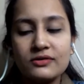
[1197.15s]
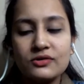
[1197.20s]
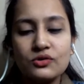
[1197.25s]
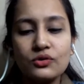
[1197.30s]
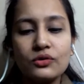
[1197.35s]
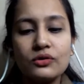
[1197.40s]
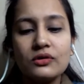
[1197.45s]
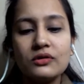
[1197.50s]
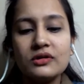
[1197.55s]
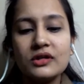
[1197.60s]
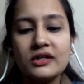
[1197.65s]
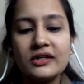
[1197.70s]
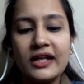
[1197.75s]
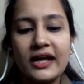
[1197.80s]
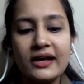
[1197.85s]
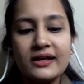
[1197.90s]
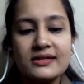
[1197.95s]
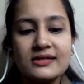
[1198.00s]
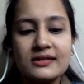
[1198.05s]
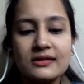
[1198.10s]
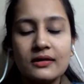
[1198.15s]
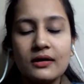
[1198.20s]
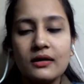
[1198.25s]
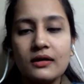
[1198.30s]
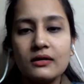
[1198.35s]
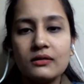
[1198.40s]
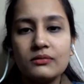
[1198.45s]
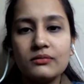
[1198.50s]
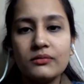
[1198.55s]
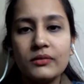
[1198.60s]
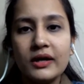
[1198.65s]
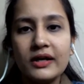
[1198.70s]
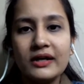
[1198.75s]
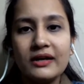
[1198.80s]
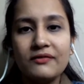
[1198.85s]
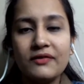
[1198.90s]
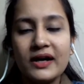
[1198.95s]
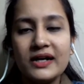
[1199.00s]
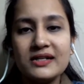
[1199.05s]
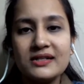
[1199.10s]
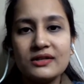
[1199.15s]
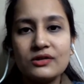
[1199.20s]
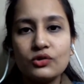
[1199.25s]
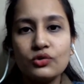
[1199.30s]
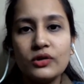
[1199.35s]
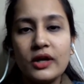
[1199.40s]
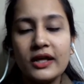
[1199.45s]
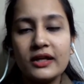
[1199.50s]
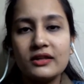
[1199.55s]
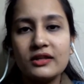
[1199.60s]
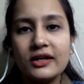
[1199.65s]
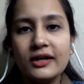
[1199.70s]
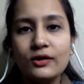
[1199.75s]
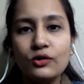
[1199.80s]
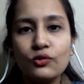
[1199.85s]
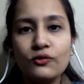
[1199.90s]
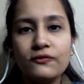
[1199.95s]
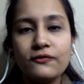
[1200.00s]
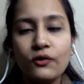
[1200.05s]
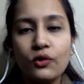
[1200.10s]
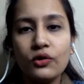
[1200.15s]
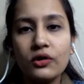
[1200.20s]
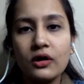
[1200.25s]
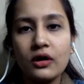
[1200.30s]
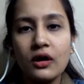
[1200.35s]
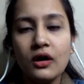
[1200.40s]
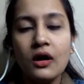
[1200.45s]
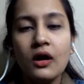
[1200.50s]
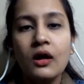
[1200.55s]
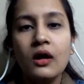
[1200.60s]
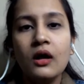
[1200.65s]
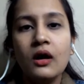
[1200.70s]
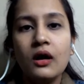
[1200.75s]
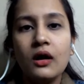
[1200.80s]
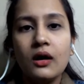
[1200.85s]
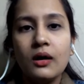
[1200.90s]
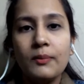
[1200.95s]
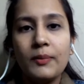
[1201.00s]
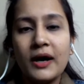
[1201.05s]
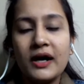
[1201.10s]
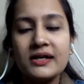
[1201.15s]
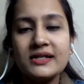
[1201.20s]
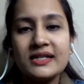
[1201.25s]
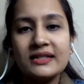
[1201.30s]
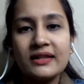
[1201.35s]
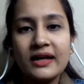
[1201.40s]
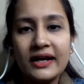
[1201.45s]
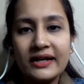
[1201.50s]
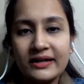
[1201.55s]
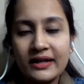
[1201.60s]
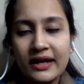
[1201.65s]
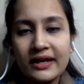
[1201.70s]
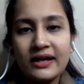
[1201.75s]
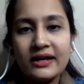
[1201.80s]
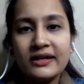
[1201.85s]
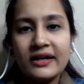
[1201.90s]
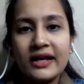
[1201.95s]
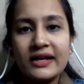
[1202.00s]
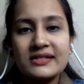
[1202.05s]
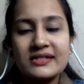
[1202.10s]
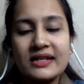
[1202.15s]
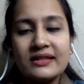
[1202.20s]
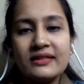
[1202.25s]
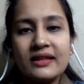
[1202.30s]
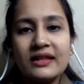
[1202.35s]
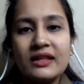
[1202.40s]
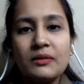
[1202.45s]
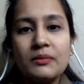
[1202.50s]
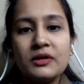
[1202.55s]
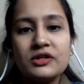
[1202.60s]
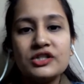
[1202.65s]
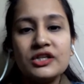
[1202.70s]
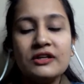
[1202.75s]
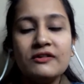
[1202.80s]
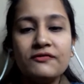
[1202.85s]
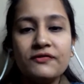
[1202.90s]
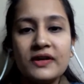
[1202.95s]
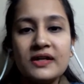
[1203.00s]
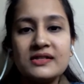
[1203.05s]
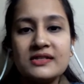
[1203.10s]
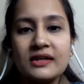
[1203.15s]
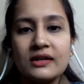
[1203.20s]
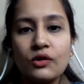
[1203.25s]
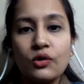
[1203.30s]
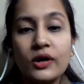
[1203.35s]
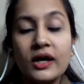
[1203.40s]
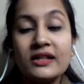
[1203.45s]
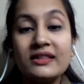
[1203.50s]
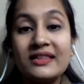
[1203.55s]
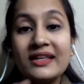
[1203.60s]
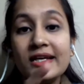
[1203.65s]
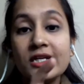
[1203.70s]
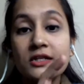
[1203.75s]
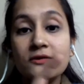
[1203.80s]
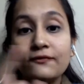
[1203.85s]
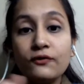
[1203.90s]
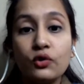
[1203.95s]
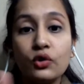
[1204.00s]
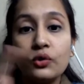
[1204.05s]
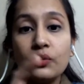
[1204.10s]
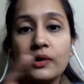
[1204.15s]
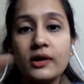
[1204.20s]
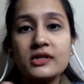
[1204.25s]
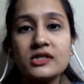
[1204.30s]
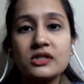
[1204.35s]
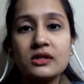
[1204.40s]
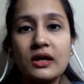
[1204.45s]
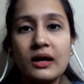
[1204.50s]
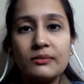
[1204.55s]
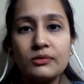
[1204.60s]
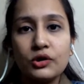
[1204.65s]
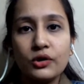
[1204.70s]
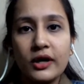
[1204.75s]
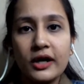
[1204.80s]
So the text, it divides into like 3 to 4 parts in the entire text, and then the machine feeds in, okay, these 4 words come